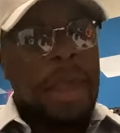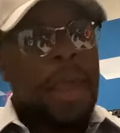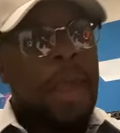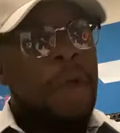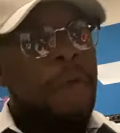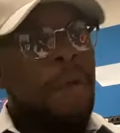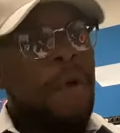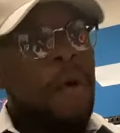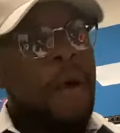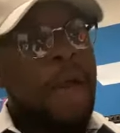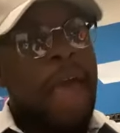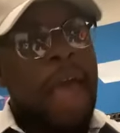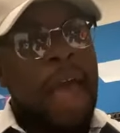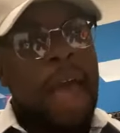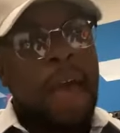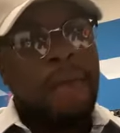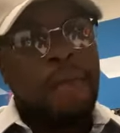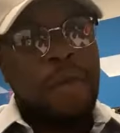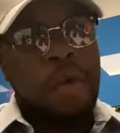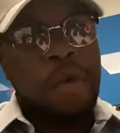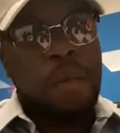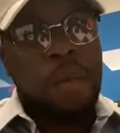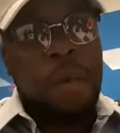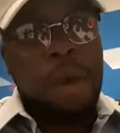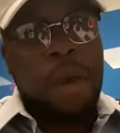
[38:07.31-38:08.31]
and we'll
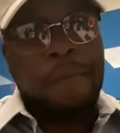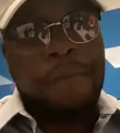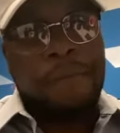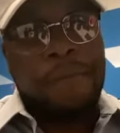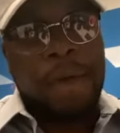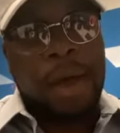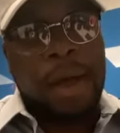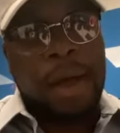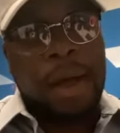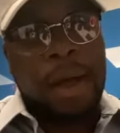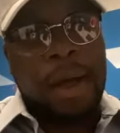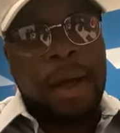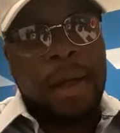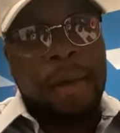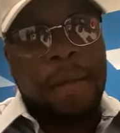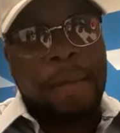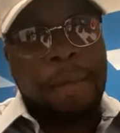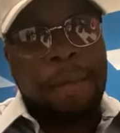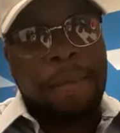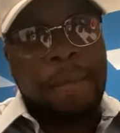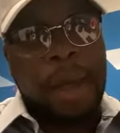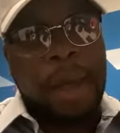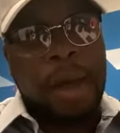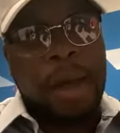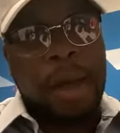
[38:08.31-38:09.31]
have it with
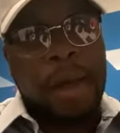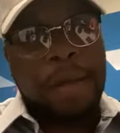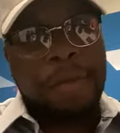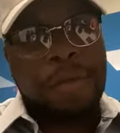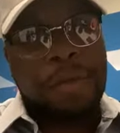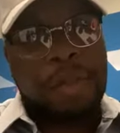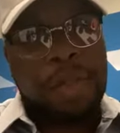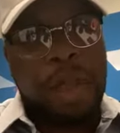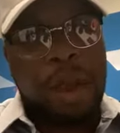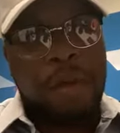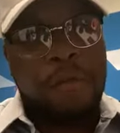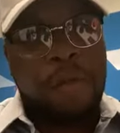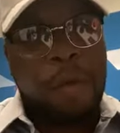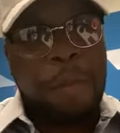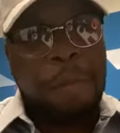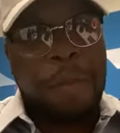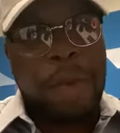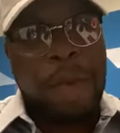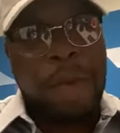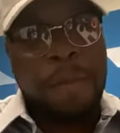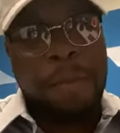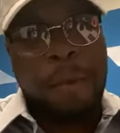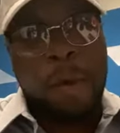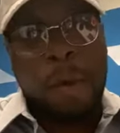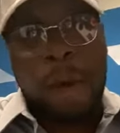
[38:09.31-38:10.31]
several
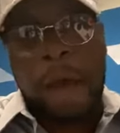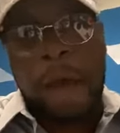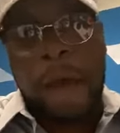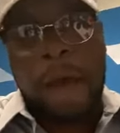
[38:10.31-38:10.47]
people.